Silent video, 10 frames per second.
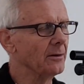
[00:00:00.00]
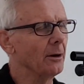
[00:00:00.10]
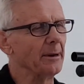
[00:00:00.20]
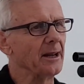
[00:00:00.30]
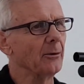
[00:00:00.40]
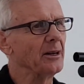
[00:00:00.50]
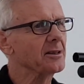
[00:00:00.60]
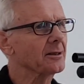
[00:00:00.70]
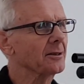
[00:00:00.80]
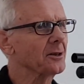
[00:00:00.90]
I mean, there
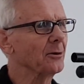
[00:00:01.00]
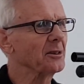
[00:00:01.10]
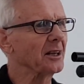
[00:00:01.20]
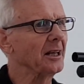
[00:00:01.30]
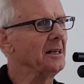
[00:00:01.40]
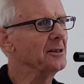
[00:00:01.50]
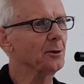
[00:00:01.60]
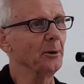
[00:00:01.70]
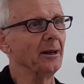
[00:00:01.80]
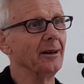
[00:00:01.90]
is a key
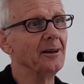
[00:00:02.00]
to it,